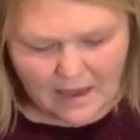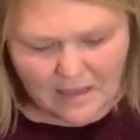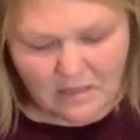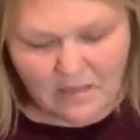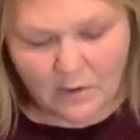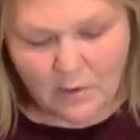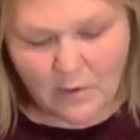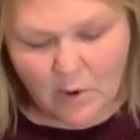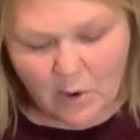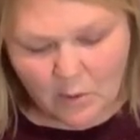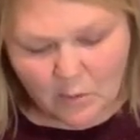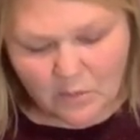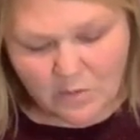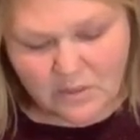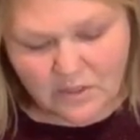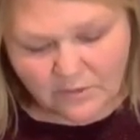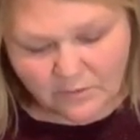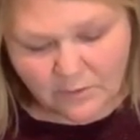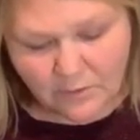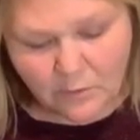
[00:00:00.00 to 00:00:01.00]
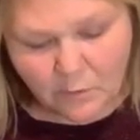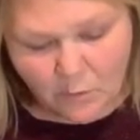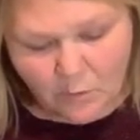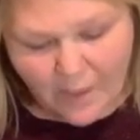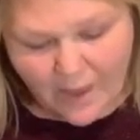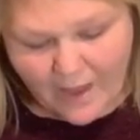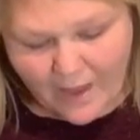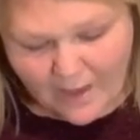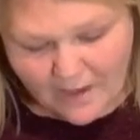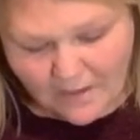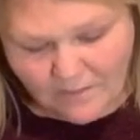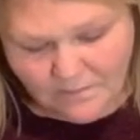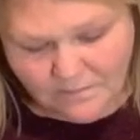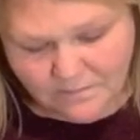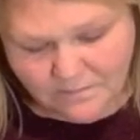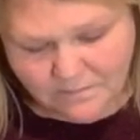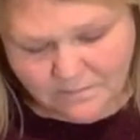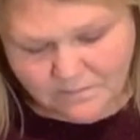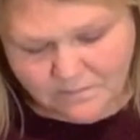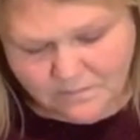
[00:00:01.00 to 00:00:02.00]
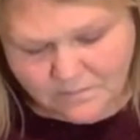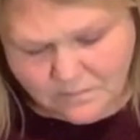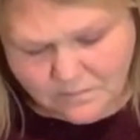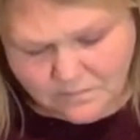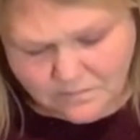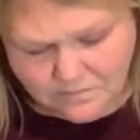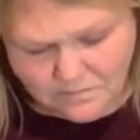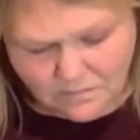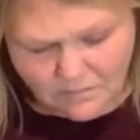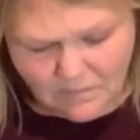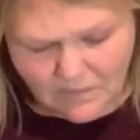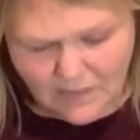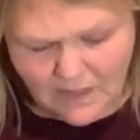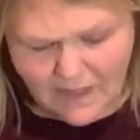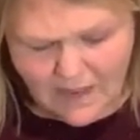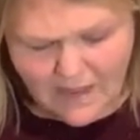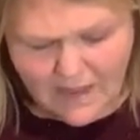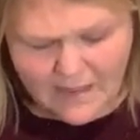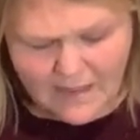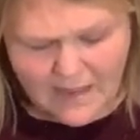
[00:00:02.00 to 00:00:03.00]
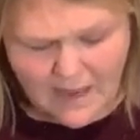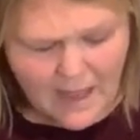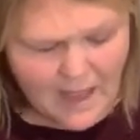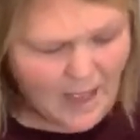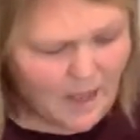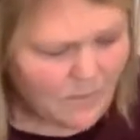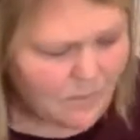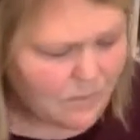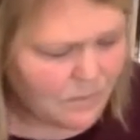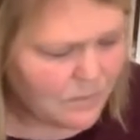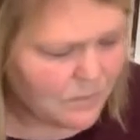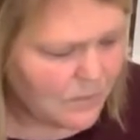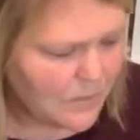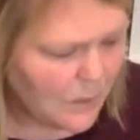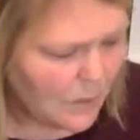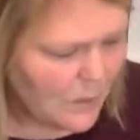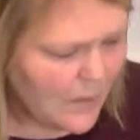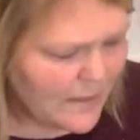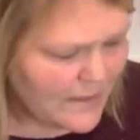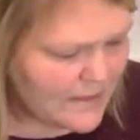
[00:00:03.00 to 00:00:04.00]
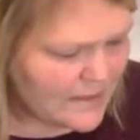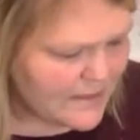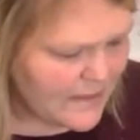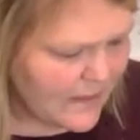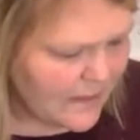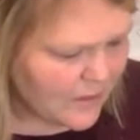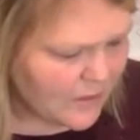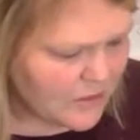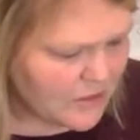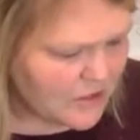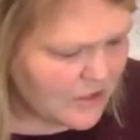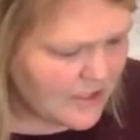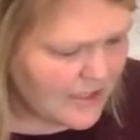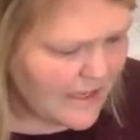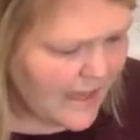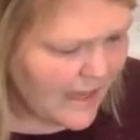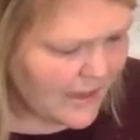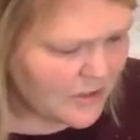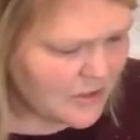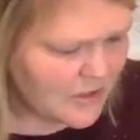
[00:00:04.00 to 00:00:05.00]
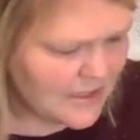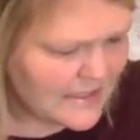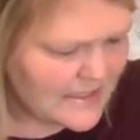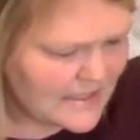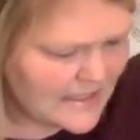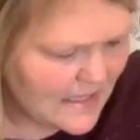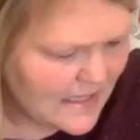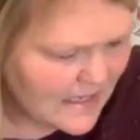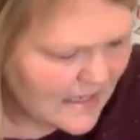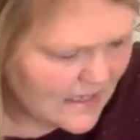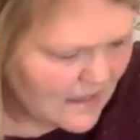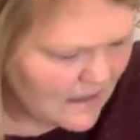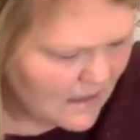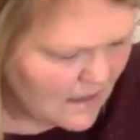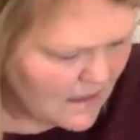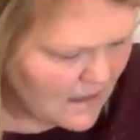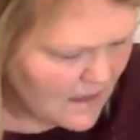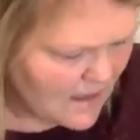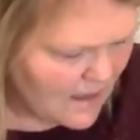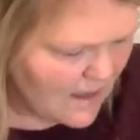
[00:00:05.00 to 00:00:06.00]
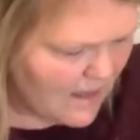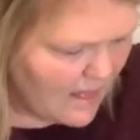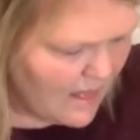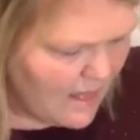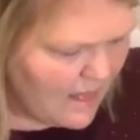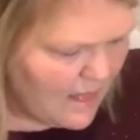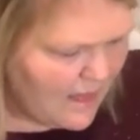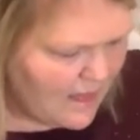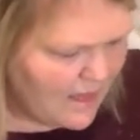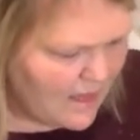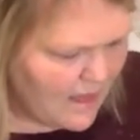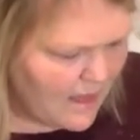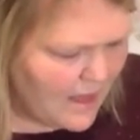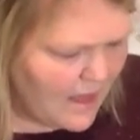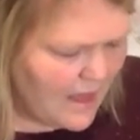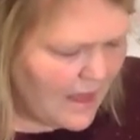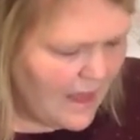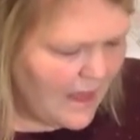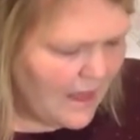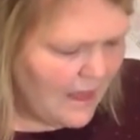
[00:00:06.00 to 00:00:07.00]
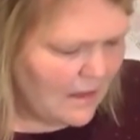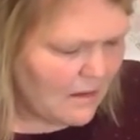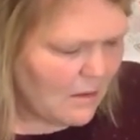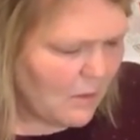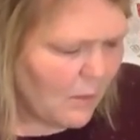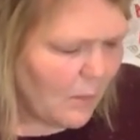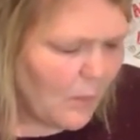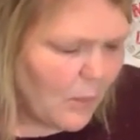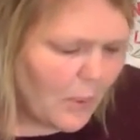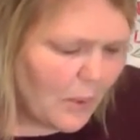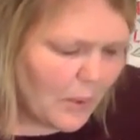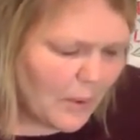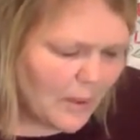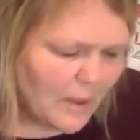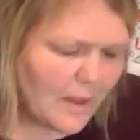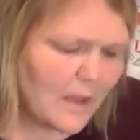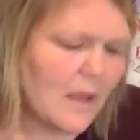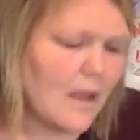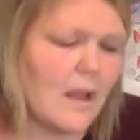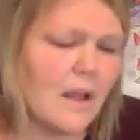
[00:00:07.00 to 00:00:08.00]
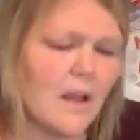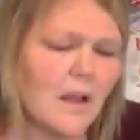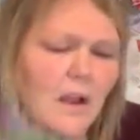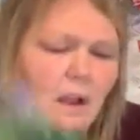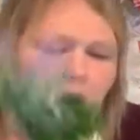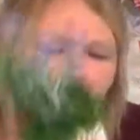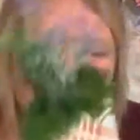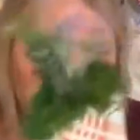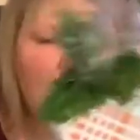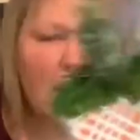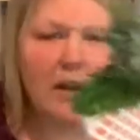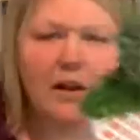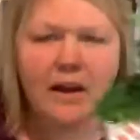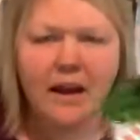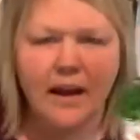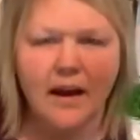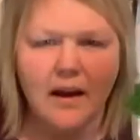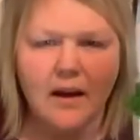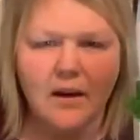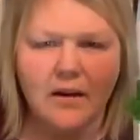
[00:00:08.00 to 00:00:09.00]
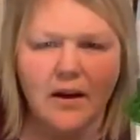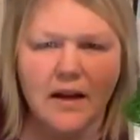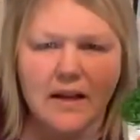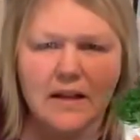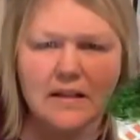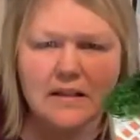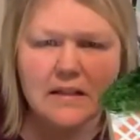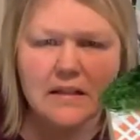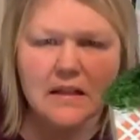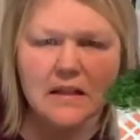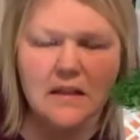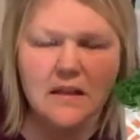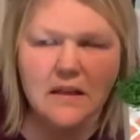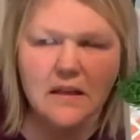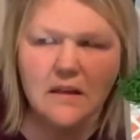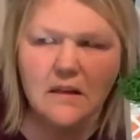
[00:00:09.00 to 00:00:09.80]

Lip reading: in their own different way. And one designer, she actually did her carrot